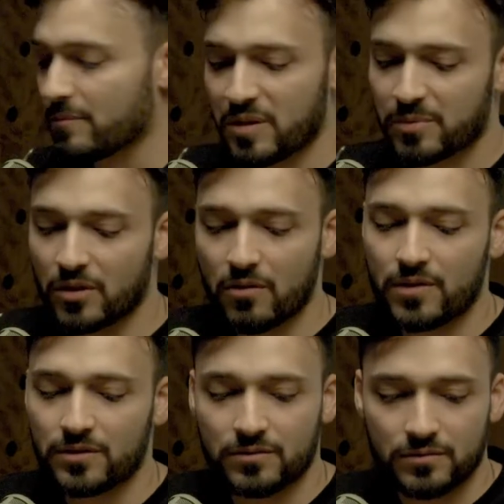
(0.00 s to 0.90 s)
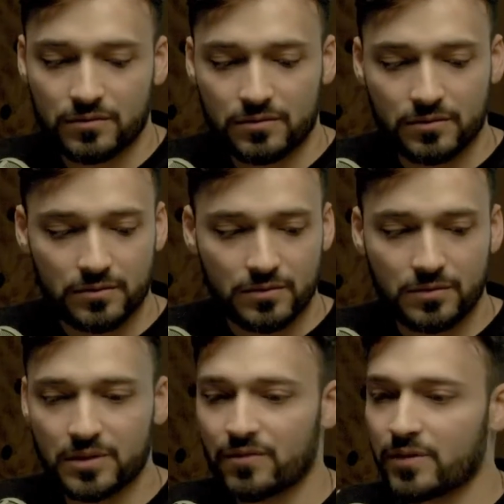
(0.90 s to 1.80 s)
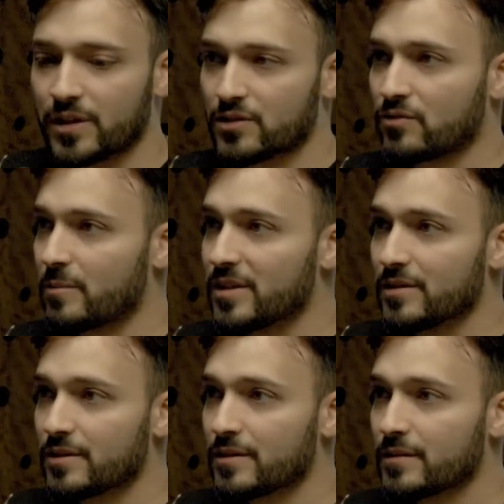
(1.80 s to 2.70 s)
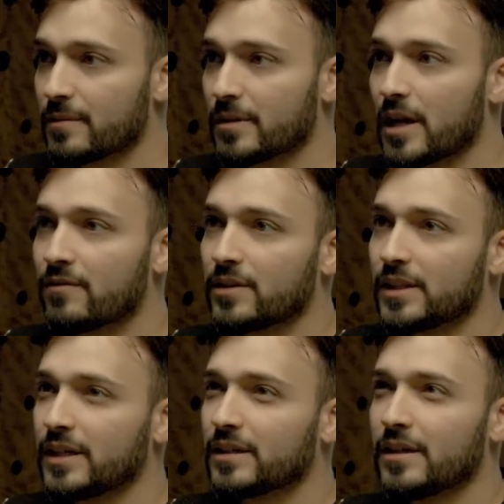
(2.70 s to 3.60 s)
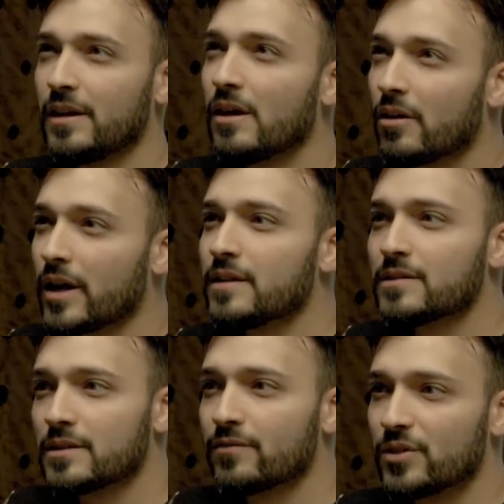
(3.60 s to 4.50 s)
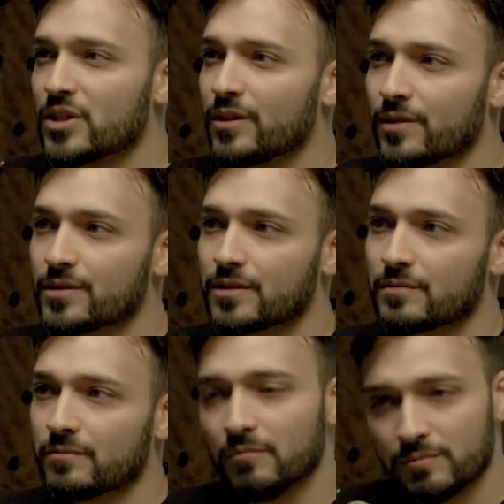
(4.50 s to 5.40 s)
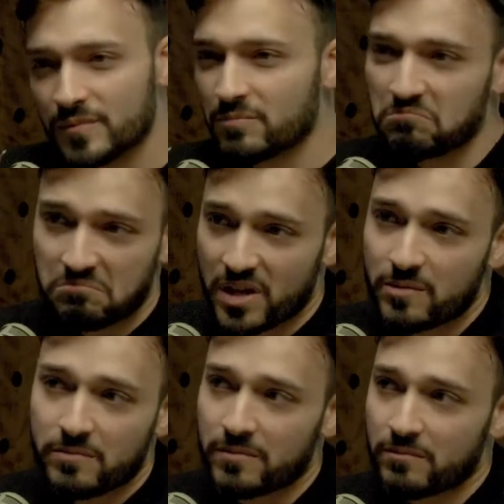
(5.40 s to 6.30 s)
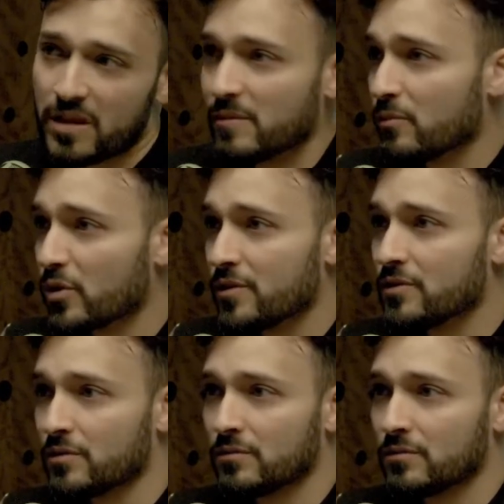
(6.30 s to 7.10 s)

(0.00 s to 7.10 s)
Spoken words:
people are going to different extremities. I feel like okay, there's different genders. Maybe more than two.